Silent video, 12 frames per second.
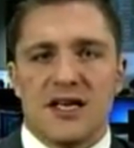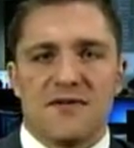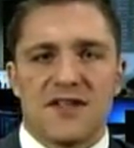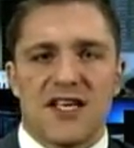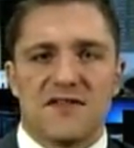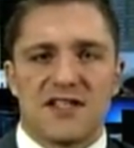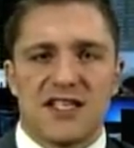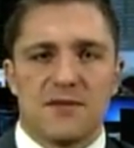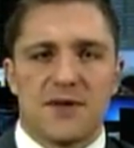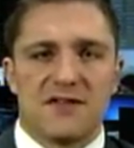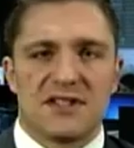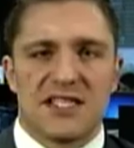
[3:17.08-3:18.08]
yeah, I think you have seen a
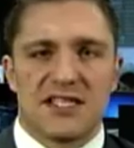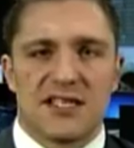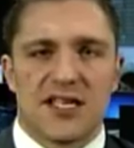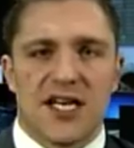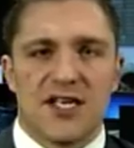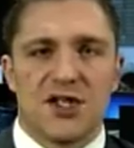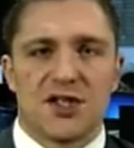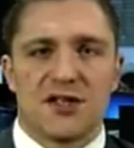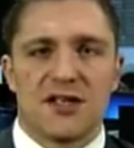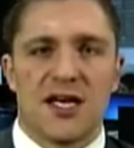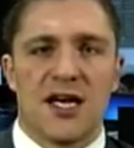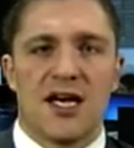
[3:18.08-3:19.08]
bit of a
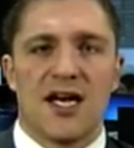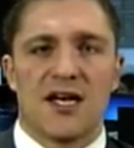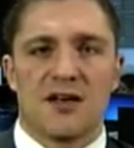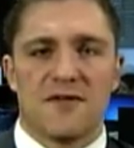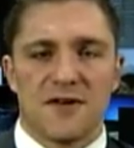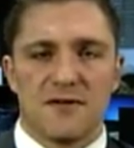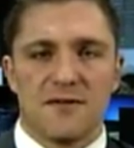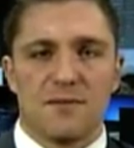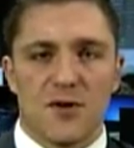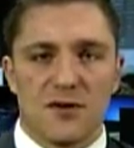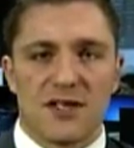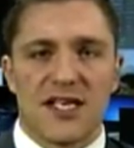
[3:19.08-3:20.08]
dislocation, and I think
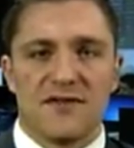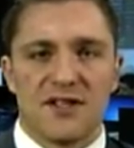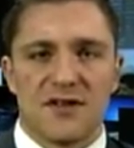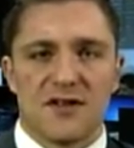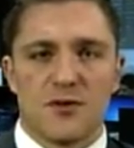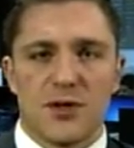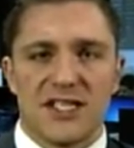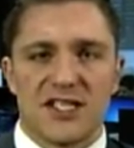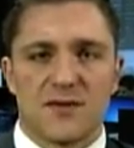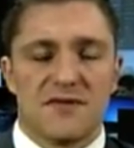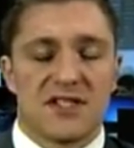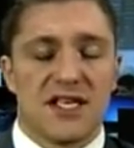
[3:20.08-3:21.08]
given that the
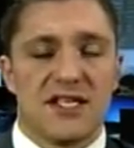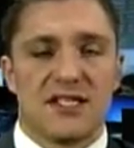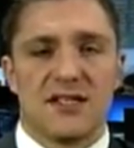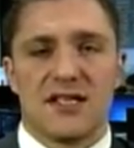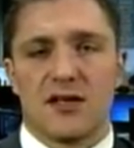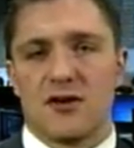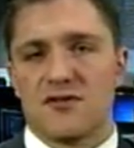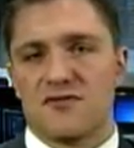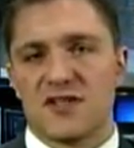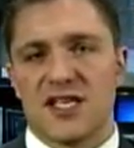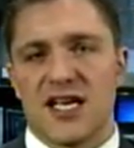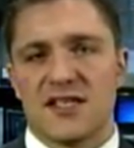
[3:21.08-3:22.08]
weakness we've seen in a lot
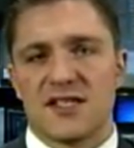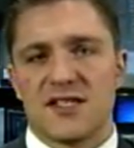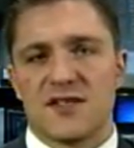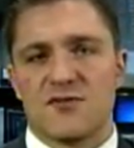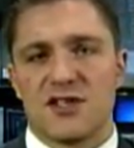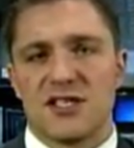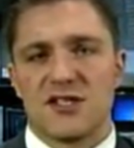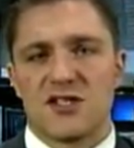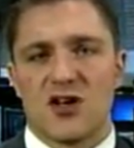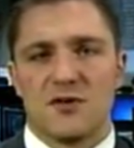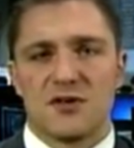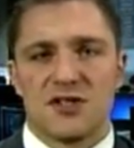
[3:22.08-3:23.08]
of risk assets in recent
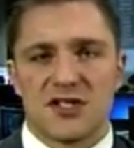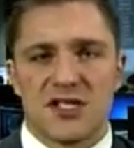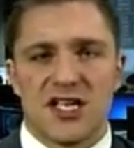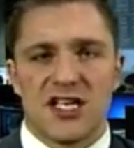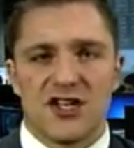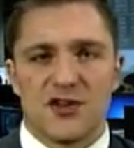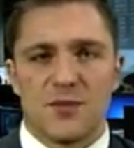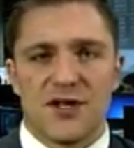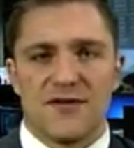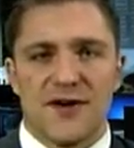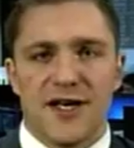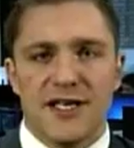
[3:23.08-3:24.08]
times, we're just seeing a little
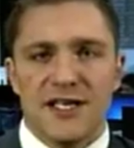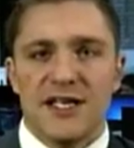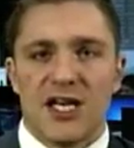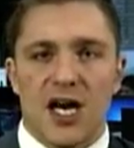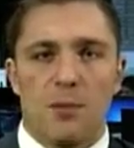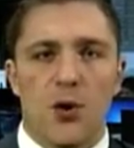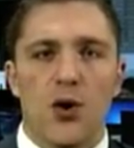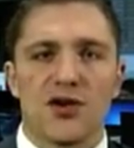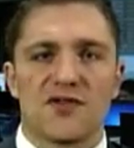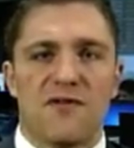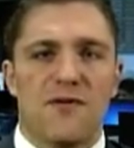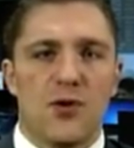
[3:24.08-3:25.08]
bit of a
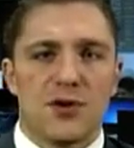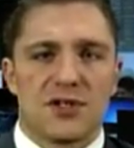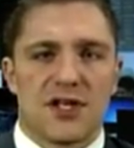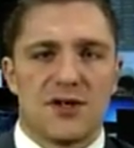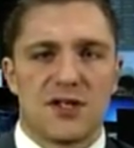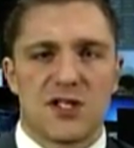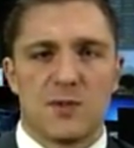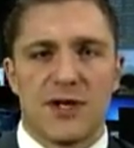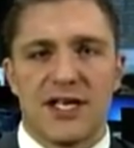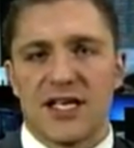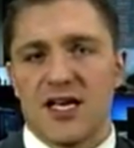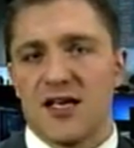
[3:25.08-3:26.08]
pause for thought, so to
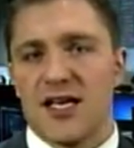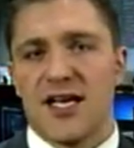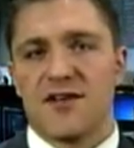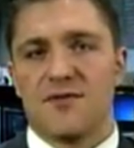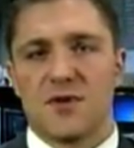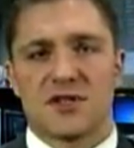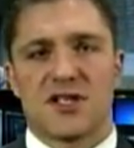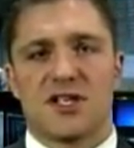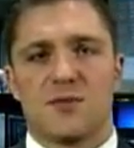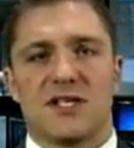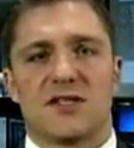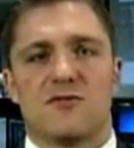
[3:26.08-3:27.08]
speak, ahead of what's going
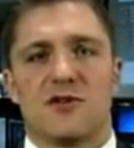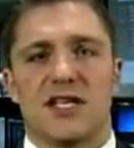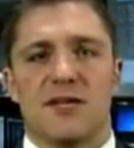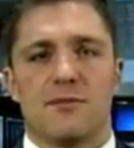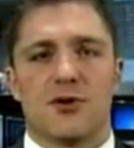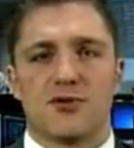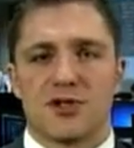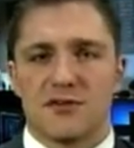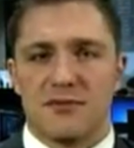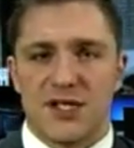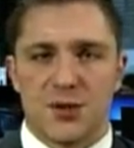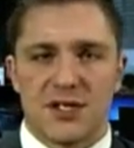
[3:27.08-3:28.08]
to be some really
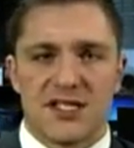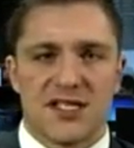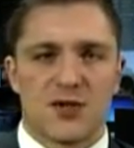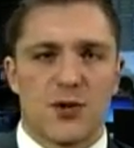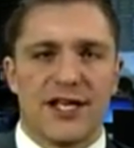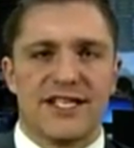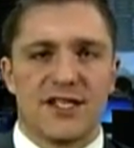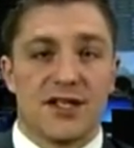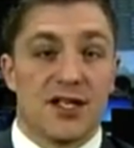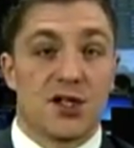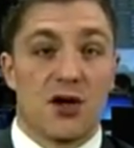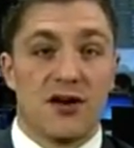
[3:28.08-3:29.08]
important metrics this week
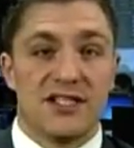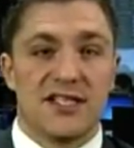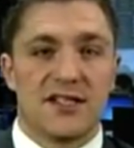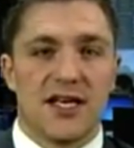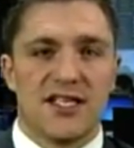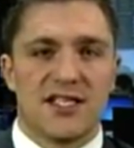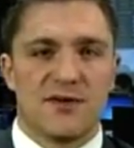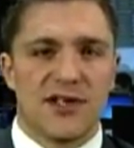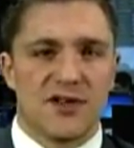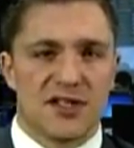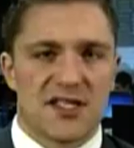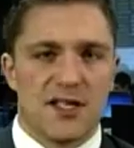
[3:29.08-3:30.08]
in Chinese data. We
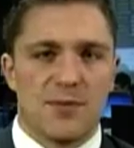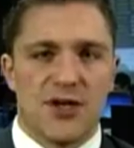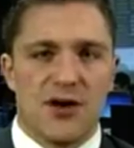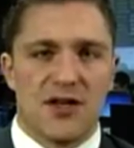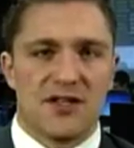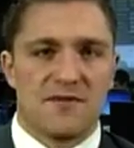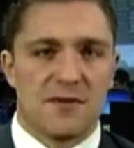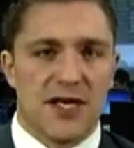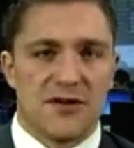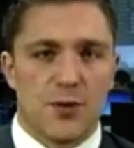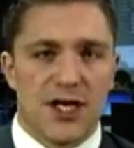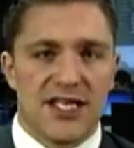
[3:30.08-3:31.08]
got the CPI
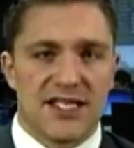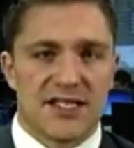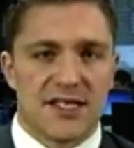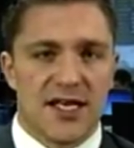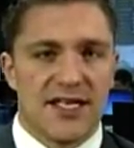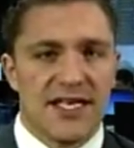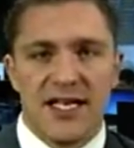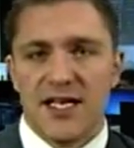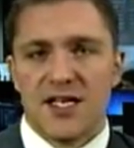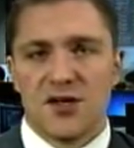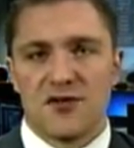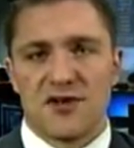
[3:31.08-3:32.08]
out the way yesterday.
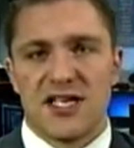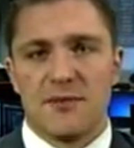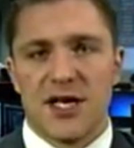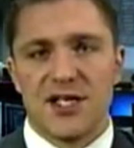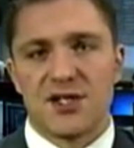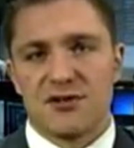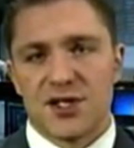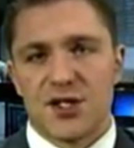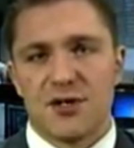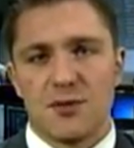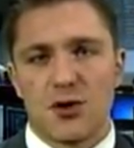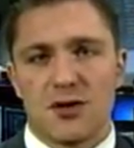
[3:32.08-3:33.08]
Not really a major
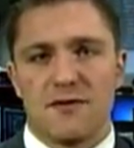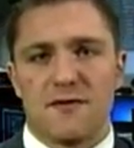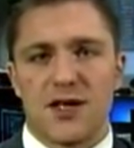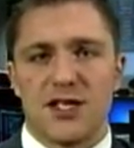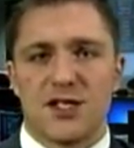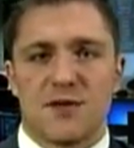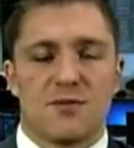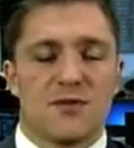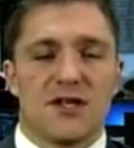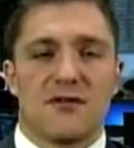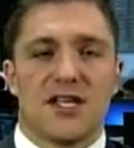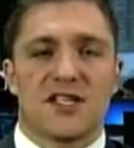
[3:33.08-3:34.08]
issue anymore. Inflation,
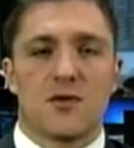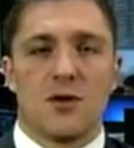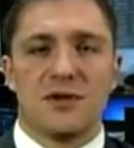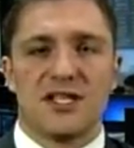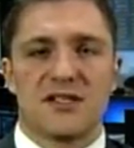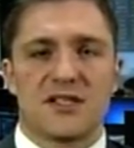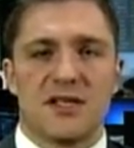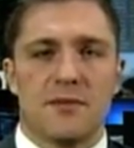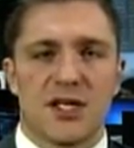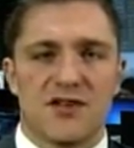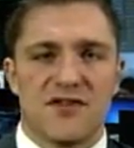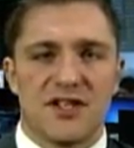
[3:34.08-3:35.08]
you know, that's why we didn't see
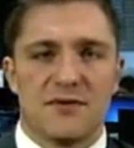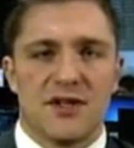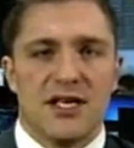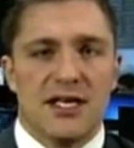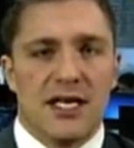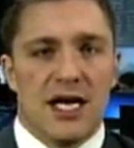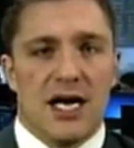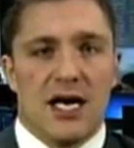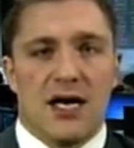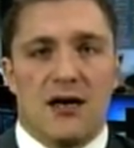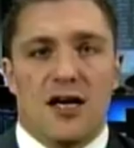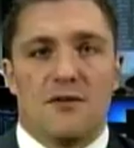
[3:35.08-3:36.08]
much of
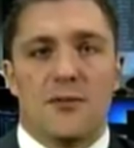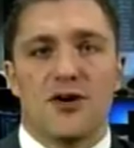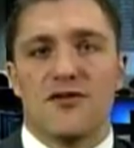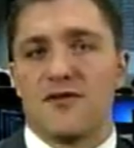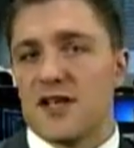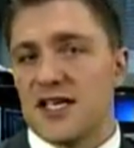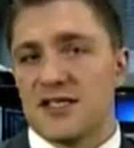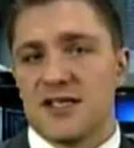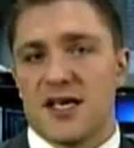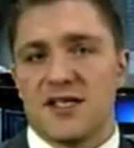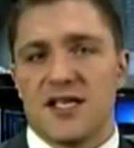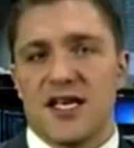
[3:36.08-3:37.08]
a move
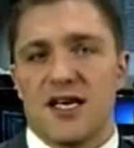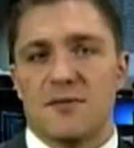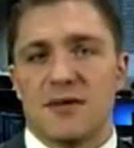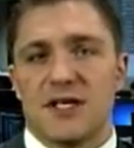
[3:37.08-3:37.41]
yesterday on the